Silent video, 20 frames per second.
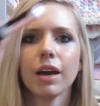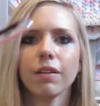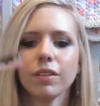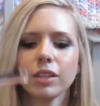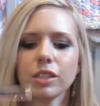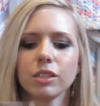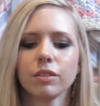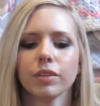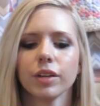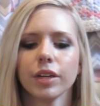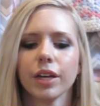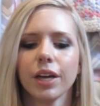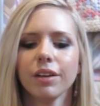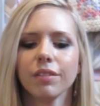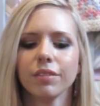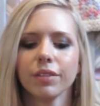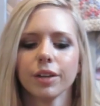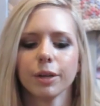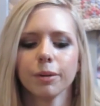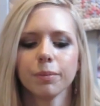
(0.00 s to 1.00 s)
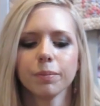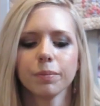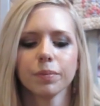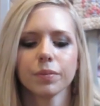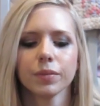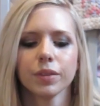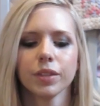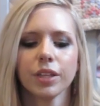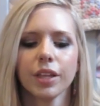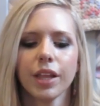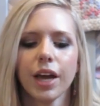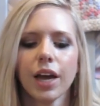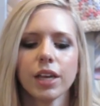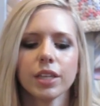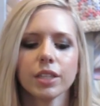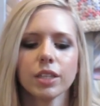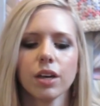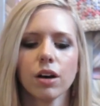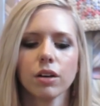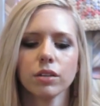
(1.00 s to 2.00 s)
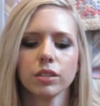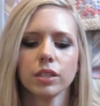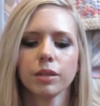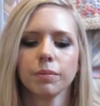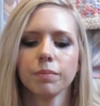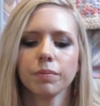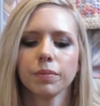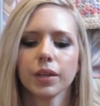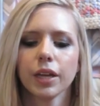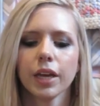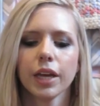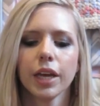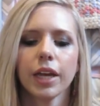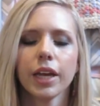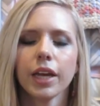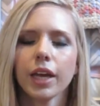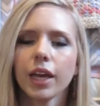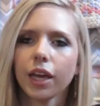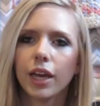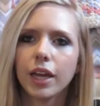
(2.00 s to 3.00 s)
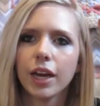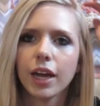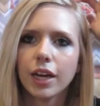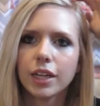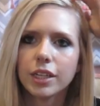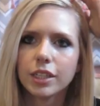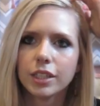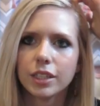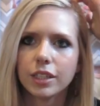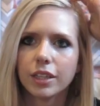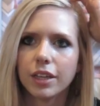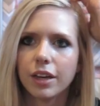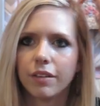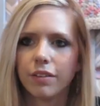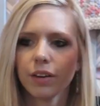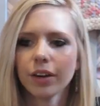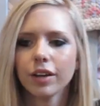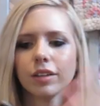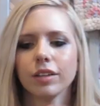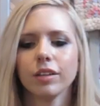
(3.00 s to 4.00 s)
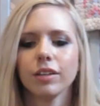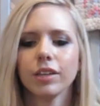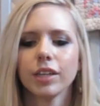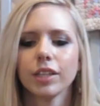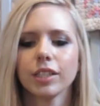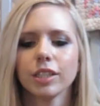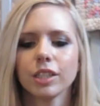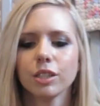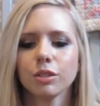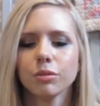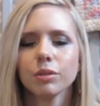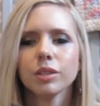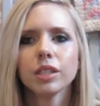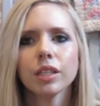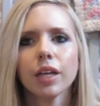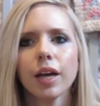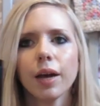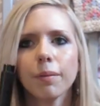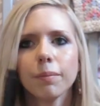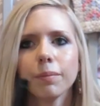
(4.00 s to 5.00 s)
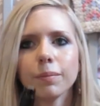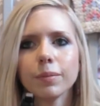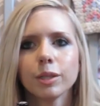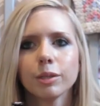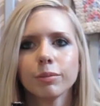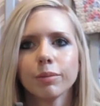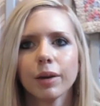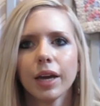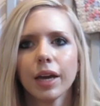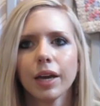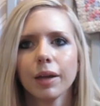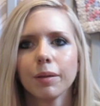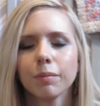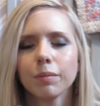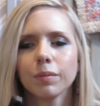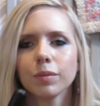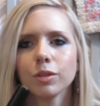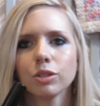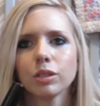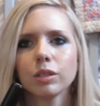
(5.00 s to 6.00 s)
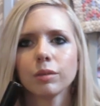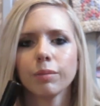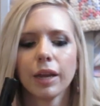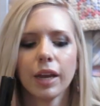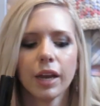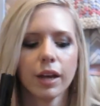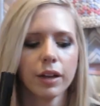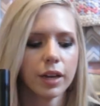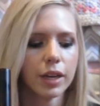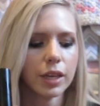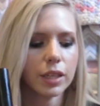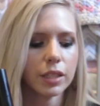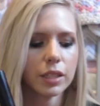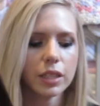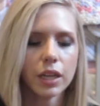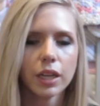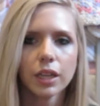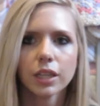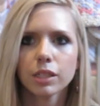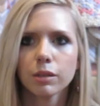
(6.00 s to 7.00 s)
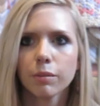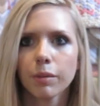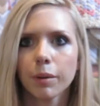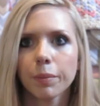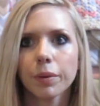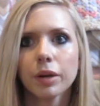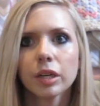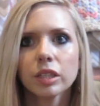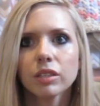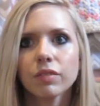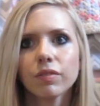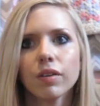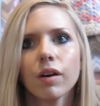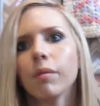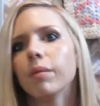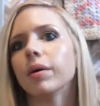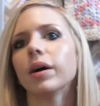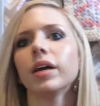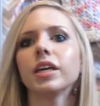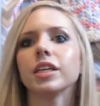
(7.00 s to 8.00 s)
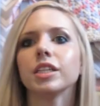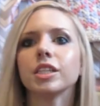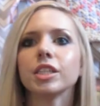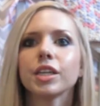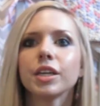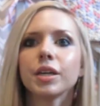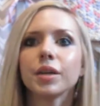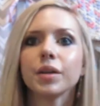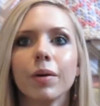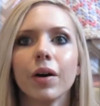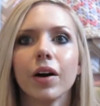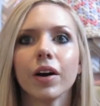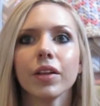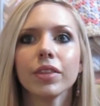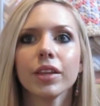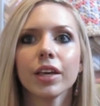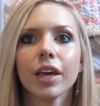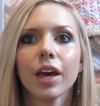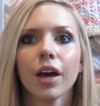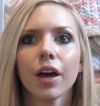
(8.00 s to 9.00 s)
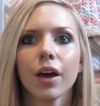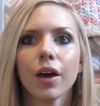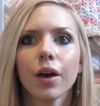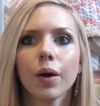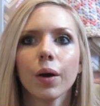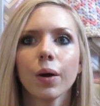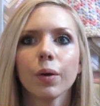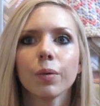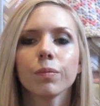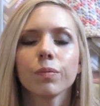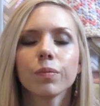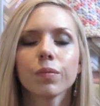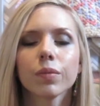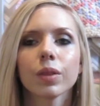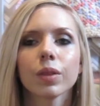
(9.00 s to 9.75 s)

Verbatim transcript: have this forever. So that is awesome. And I just love how you can just twist it up and spray it and twist it back down. I could stick this in my purse if I wanted to, on the go,